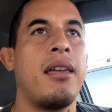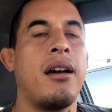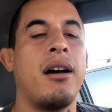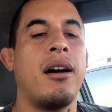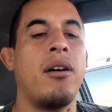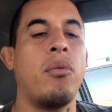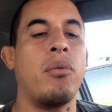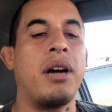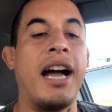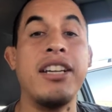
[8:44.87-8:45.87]

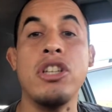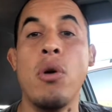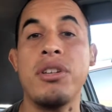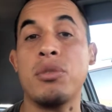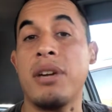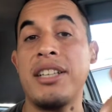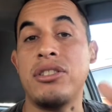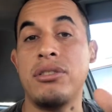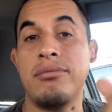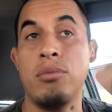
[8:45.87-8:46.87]
I notice
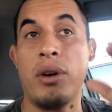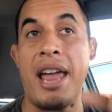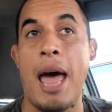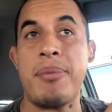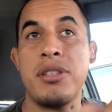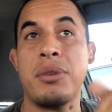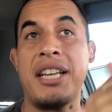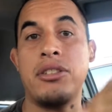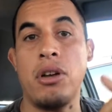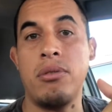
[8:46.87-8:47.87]
what happens when I
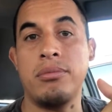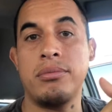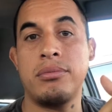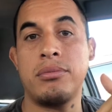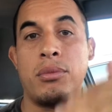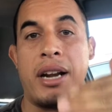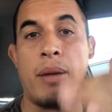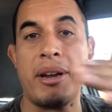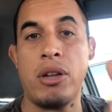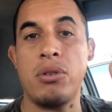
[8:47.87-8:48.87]
don't write
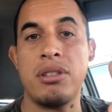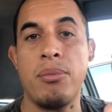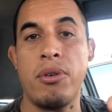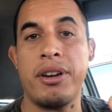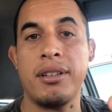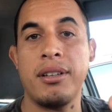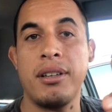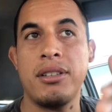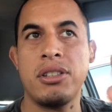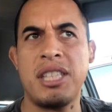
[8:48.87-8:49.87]
out my goals in the morning.
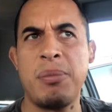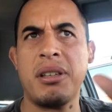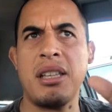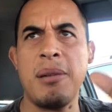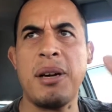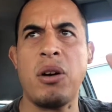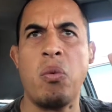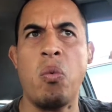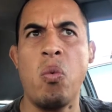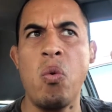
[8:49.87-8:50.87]
So typically about
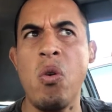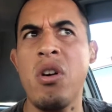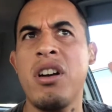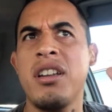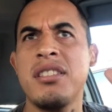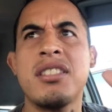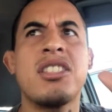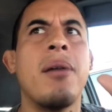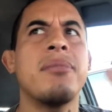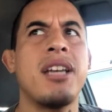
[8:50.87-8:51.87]
one,
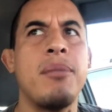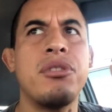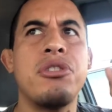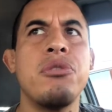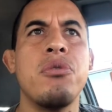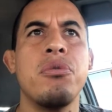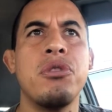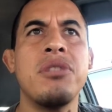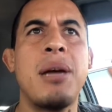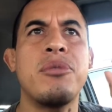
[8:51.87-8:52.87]
sometimes two
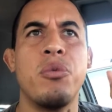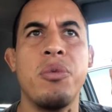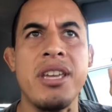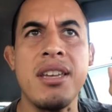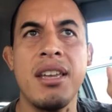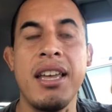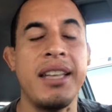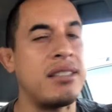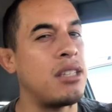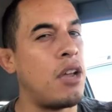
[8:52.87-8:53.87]
times a week.
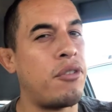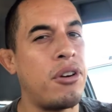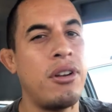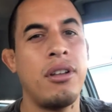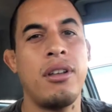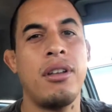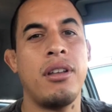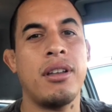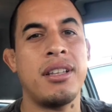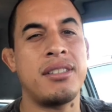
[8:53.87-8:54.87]
It's never
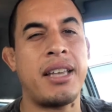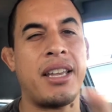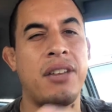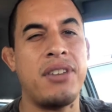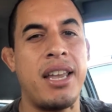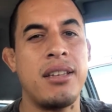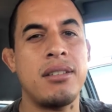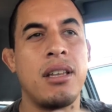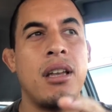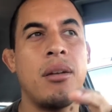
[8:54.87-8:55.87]
consecutive
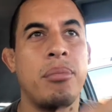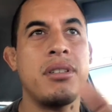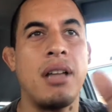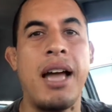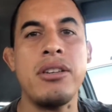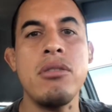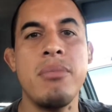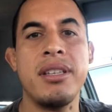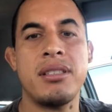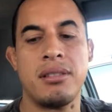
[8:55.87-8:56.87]
days, but I do
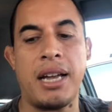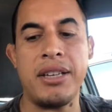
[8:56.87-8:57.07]
miss